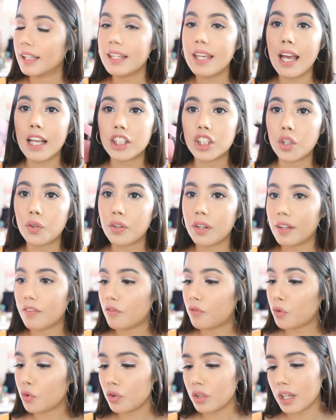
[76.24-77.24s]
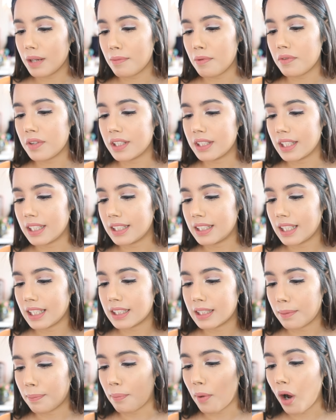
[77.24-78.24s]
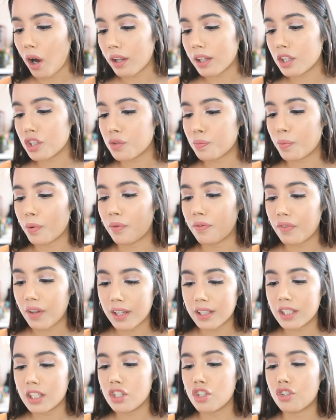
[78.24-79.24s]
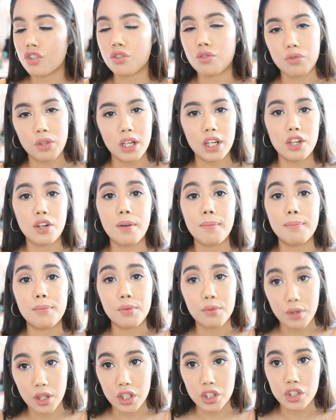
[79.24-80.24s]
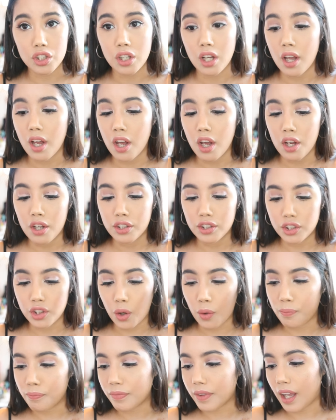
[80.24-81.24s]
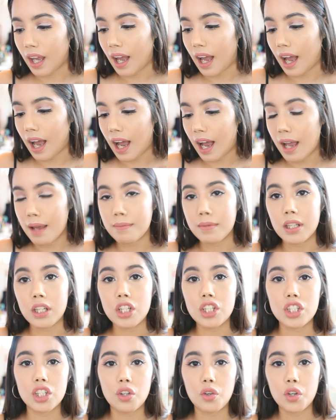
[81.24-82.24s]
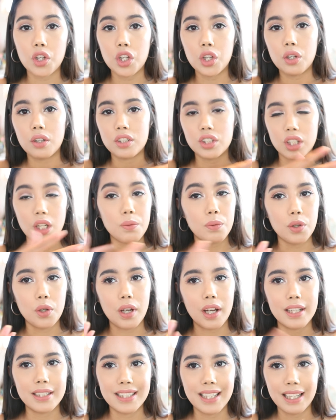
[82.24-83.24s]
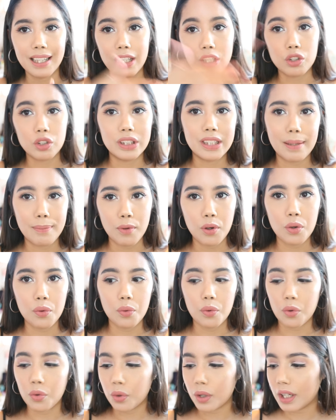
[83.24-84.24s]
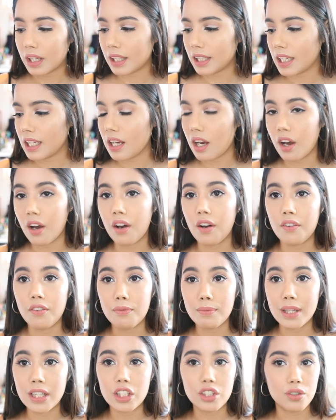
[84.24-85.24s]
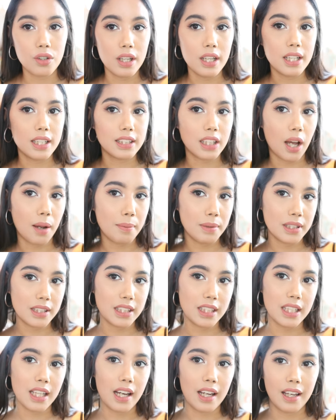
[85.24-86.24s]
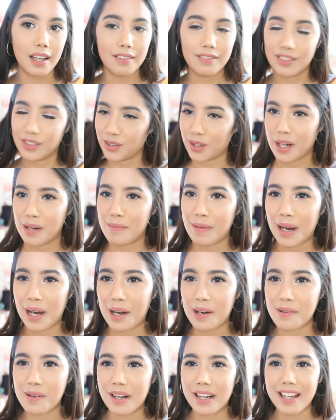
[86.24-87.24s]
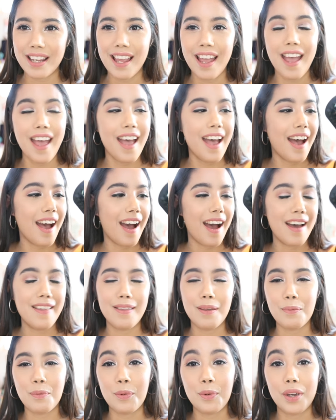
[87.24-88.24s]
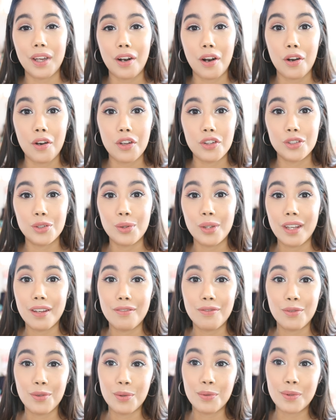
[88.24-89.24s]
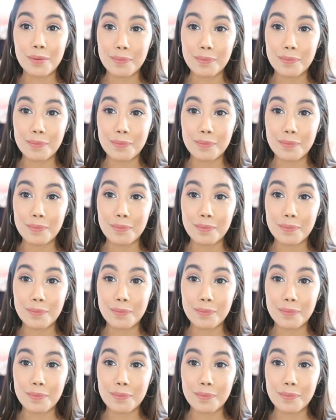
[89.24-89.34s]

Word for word: yeah so the full name of this is says the polished perfecting strainer brush so I'm going to share, share with you guys a little demo quickly of me straightening because obviously I have straightened my hair already and then we'll get on to the full